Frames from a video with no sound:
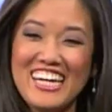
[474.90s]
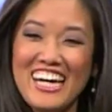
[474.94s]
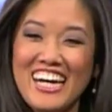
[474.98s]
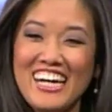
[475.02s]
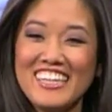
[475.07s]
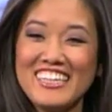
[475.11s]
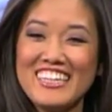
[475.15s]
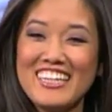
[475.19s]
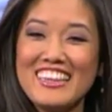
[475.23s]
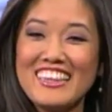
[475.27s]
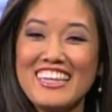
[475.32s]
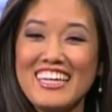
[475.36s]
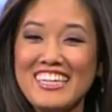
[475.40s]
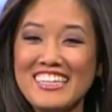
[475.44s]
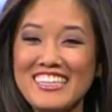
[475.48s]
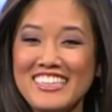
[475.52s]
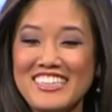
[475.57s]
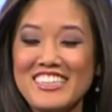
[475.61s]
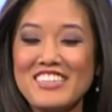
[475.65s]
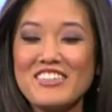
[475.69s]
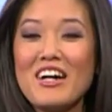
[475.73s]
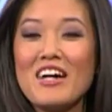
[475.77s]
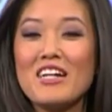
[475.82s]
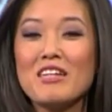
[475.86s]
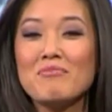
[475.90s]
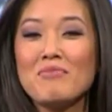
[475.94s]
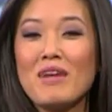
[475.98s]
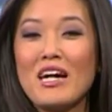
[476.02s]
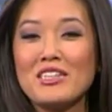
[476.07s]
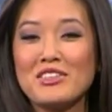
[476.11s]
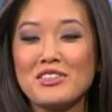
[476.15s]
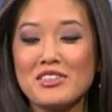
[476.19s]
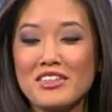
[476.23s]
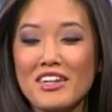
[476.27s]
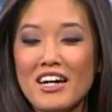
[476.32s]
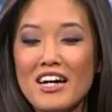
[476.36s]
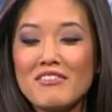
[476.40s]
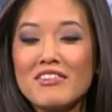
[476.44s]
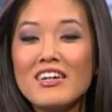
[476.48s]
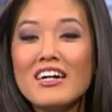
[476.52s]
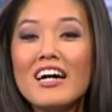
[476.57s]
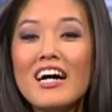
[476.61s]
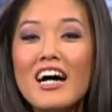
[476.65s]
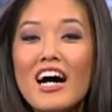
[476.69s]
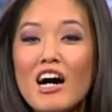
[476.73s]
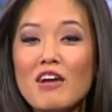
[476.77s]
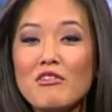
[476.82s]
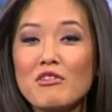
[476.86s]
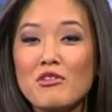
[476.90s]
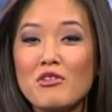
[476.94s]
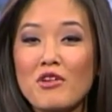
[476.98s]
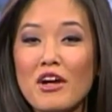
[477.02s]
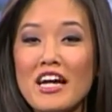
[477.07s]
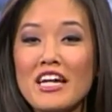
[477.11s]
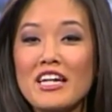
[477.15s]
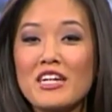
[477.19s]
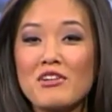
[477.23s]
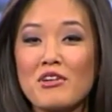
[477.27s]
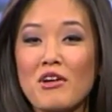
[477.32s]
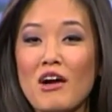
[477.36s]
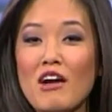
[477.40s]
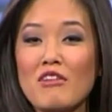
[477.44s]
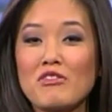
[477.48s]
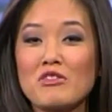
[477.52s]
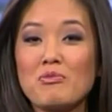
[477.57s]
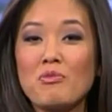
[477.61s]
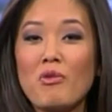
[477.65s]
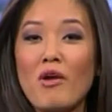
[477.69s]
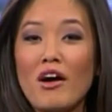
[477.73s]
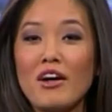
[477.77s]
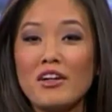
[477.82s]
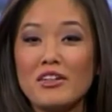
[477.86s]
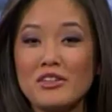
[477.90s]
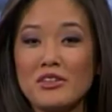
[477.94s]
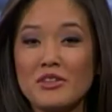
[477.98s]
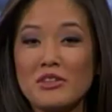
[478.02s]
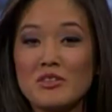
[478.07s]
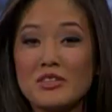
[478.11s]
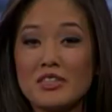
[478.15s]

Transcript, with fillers: Alan, thank you. Alan Patricof of Greycroft Park.